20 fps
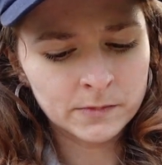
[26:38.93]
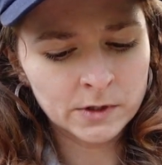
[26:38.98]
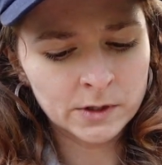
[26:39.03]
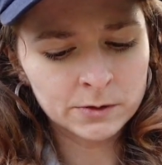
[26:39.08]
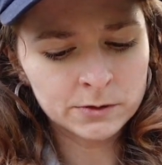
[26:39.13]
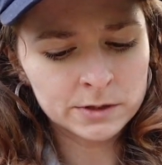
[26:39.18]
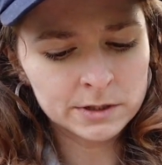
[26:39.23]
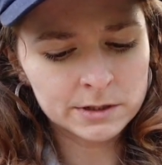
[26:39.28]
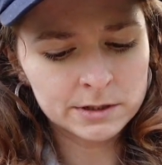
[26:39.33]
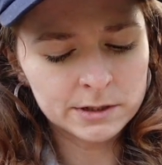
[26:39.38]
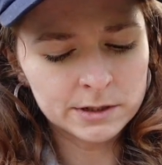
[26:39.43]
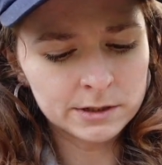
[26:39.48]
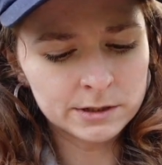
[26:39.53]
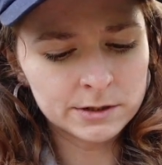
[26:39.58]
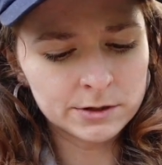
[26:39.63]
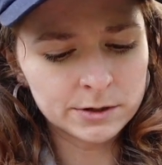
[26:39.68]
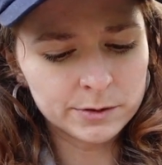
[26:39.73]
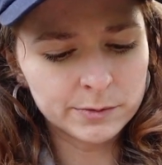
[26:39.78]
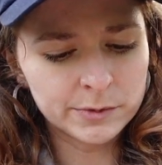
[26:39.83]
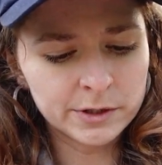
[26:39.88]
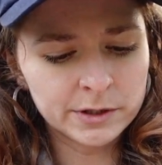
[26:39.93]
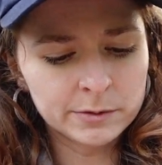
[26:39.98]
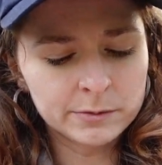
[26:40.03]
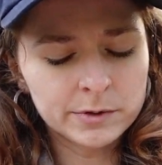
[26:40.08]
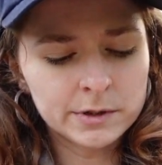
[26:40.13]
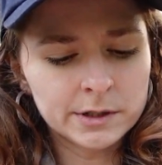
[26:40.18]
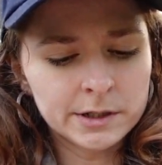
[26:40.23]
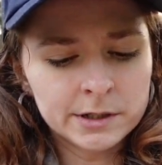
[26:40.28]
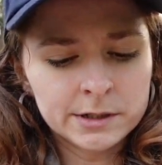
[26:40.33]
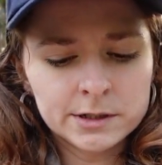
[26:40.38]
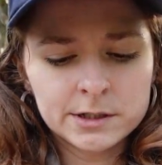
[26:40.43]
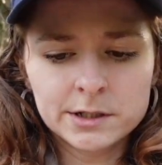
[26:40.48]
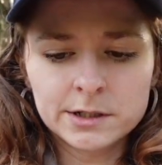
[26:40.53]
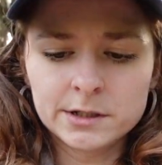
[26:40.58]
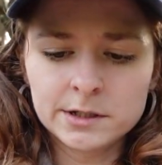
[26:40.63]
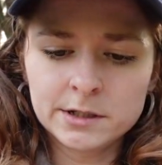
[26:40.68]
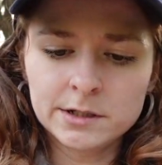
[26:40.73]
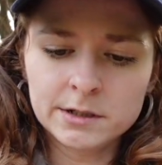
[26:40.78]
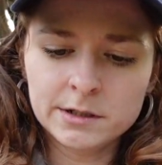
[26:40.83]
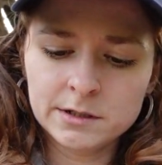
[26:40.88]
What seeds are being
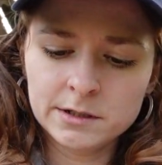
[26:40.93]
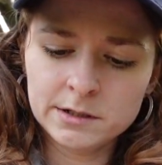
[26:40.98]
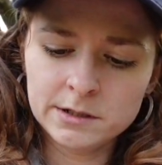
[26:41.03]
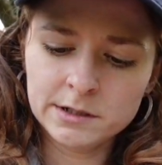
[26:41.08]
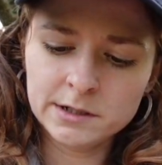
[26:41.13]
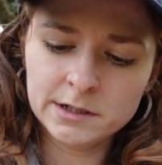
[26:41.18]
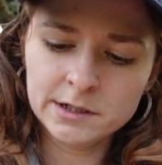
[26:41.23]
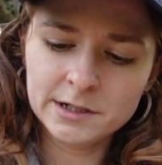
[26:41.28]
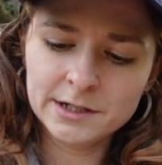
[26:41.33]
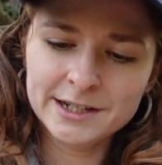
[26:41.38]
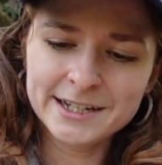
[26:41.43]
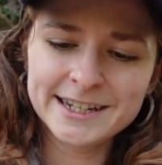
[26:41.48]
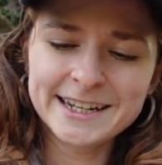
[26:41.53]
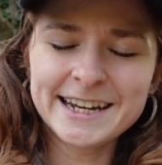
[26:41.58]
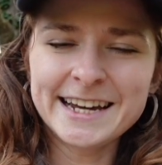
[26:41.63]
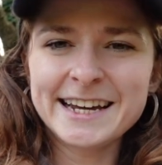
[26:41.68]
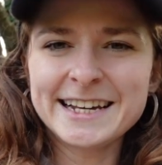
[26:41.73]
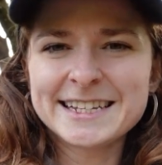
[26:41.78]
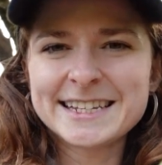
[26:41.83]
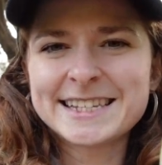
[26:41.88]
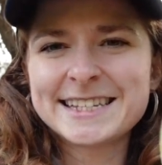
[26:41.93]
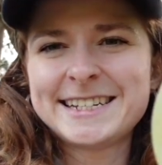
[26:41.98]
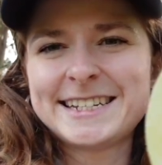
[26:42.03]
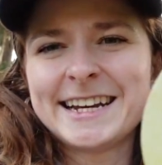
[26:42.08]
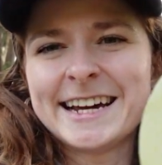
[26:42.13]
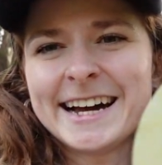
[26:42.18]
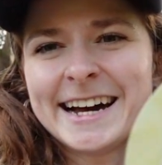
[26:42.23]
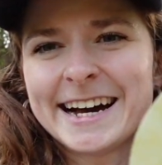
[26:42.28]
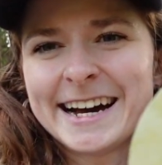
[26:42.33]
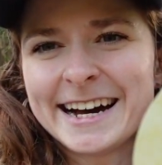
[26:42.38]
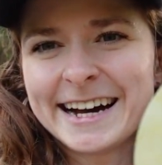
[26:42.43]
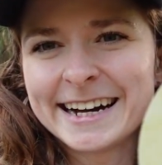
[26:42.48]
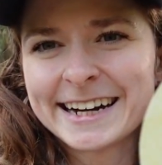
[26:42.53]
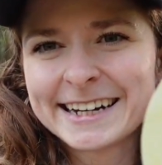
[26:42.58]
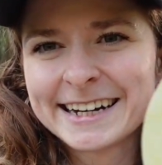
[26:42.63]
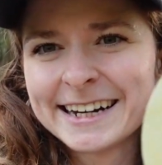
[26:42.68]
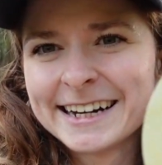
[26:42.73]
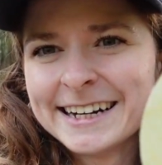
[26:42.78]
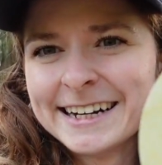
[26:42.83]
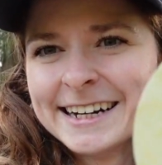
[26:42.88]
planted? Haystack.
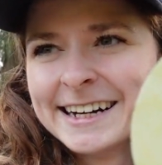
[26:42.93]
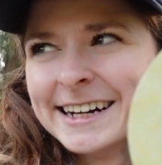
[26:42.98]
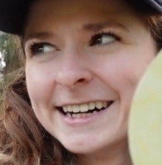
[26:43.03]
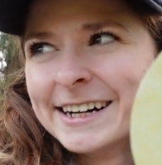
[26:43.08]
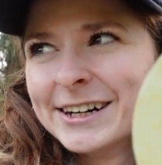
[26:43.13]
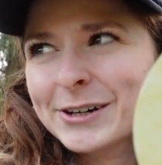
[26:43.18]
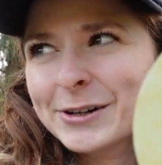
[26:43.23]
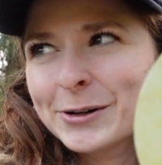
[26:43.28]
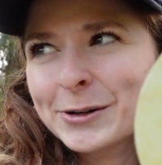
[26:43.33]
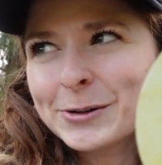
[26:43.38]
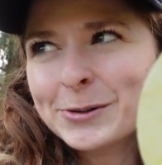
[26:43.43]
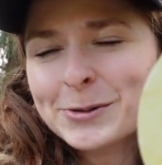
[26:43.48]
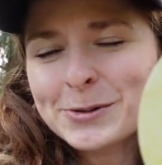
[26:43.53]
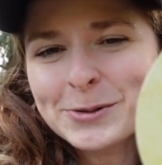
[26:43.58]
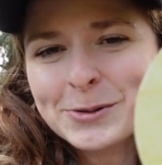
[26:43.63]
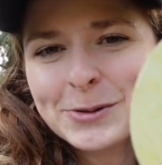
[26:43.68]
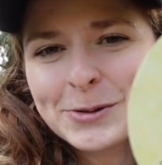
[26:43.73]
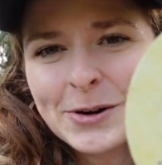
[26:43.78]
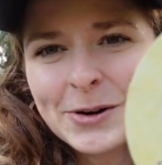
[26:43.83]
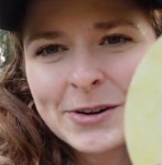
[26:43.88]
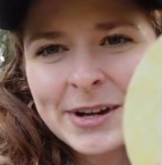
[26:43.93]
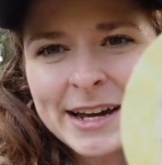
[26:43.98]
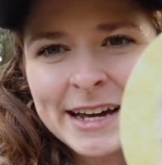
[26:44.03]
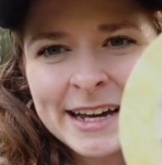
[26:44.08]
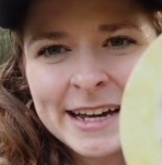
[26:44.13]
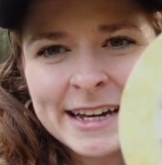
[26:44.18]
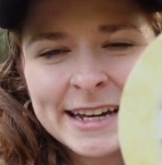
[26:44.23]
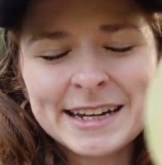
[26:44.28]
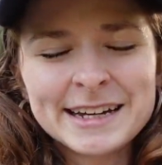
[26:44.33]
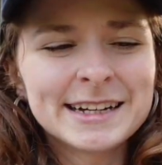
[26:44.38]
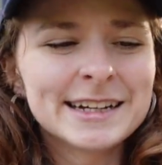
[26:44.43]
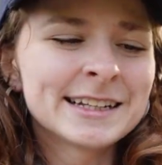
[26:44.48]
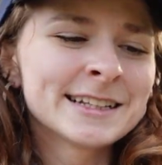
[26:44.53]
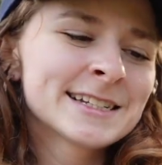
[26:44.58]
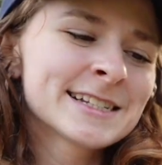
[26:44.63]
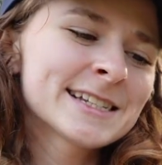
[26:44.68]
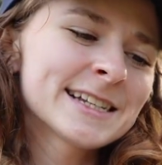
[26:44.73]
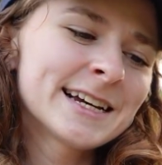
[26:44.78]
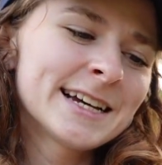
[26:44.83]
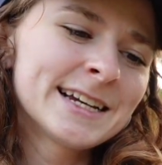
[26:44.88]
Ooh, okay. And
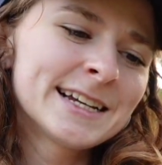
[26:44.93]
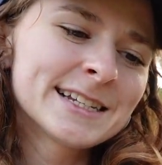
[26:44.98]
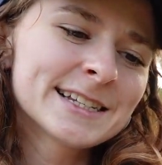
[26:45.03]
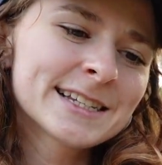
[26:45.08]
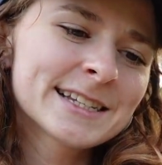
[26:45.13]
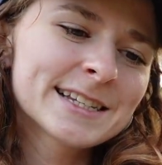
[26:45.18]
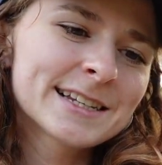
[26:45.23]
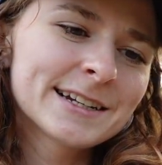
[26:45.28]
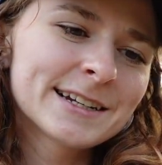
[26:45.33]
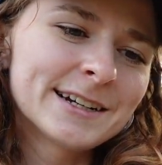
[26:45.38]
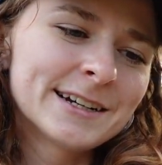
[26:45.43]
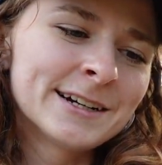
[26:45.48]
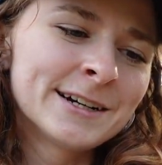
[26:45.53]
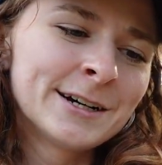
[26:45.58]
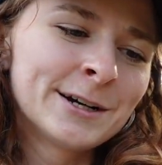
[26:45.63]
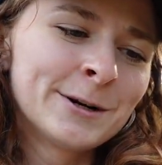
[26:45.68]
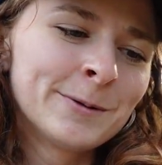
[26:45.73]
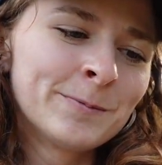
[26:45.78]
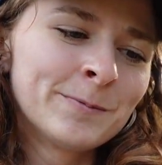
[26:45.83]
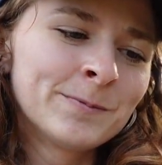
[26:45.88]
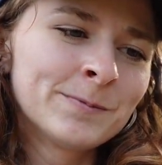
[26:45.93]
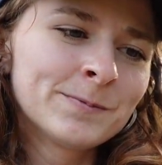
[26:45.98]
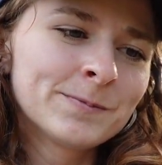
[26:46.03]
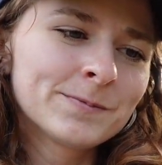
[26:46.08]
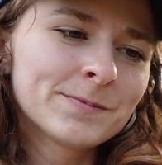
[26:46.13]
this says, I